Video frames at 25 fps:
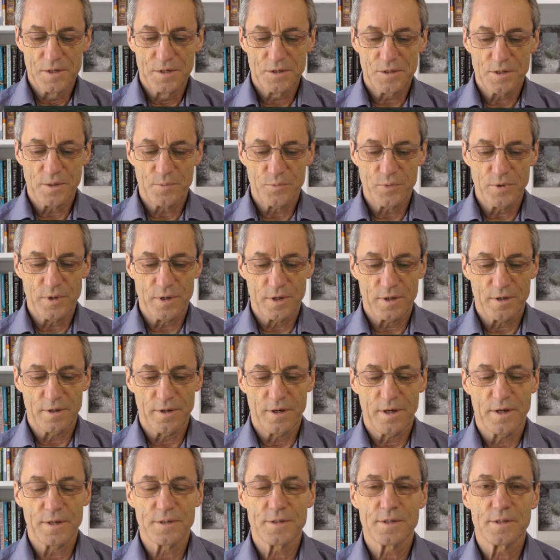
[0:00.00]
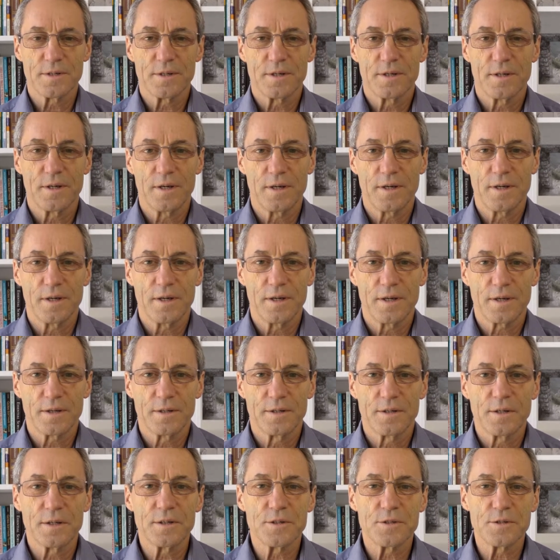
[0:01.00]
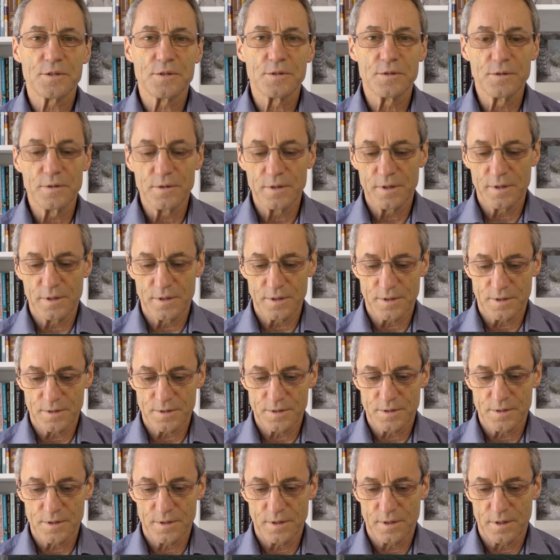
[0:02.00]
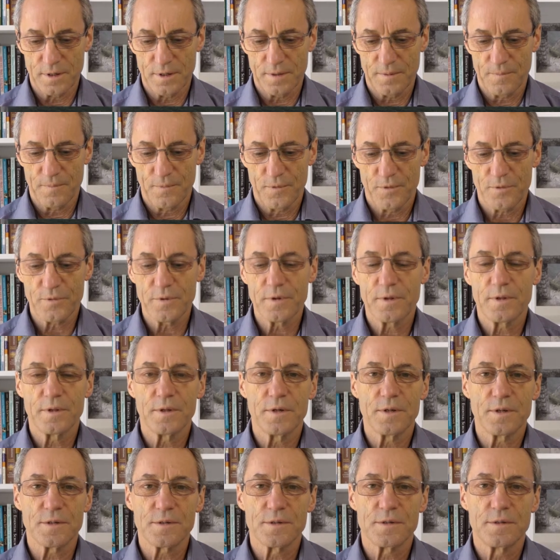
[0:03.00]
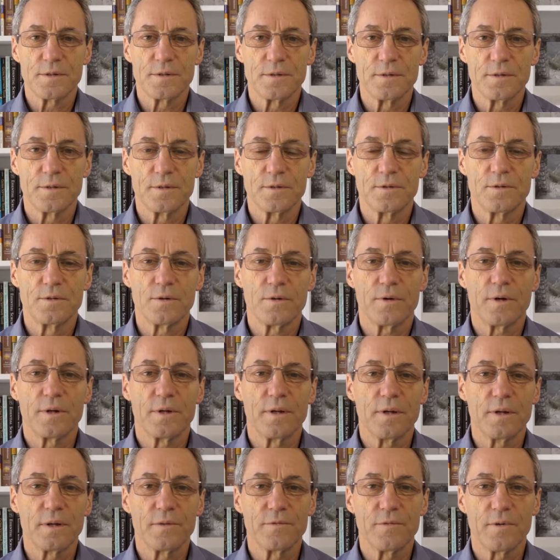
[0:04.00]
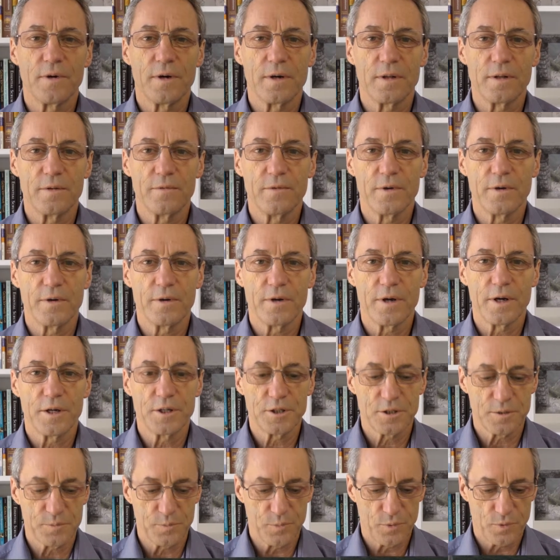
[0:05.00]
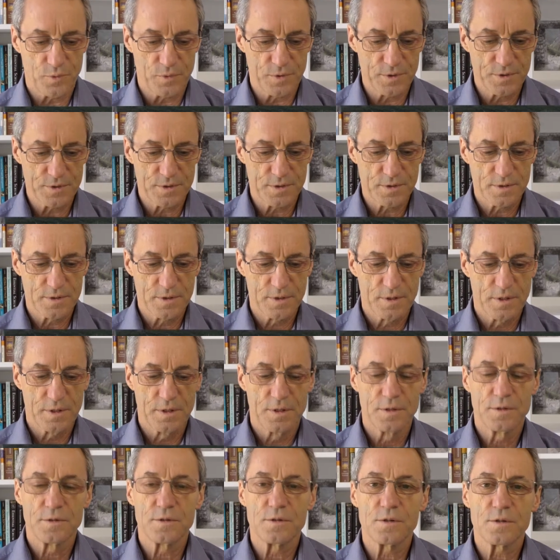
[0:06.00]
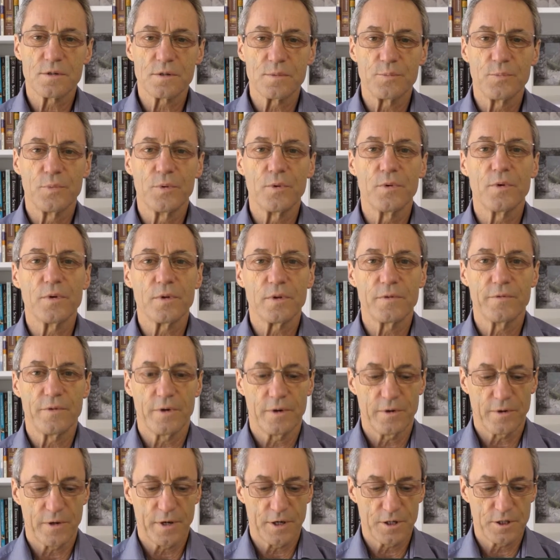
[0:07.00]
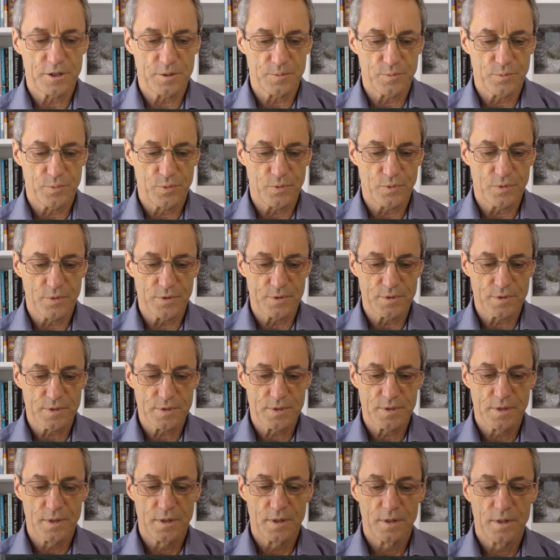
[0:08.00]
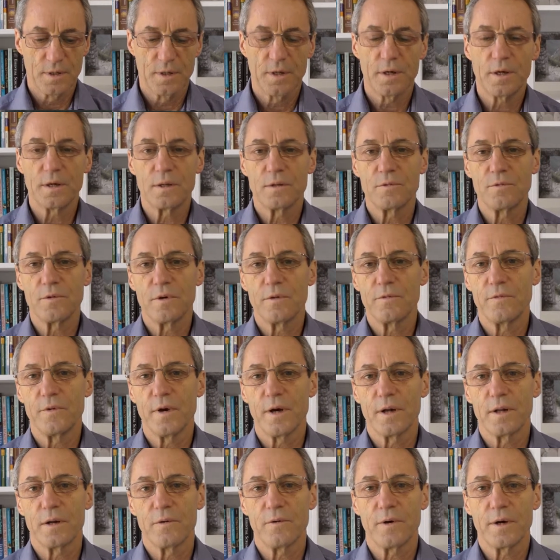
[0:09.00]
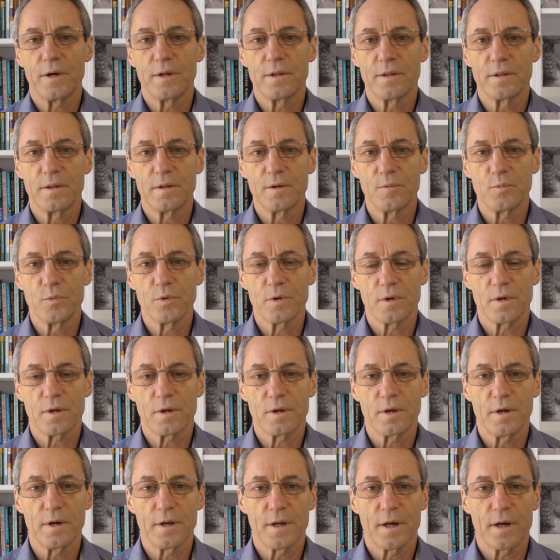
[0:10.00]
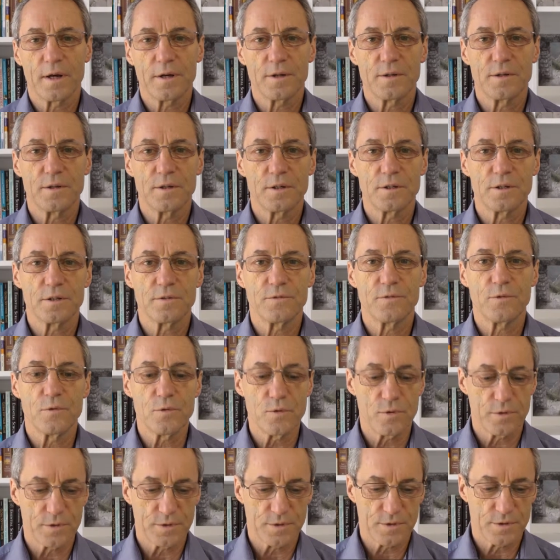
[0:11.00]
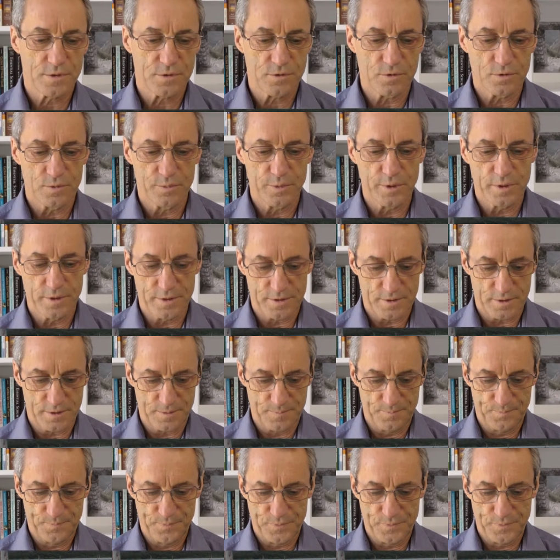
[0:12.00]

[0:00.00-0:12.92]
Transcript: So product lines uh, architectures do need to consider three things. To identify the variation points, to support the variation points, and to evaluate the product line architecture for its suitability.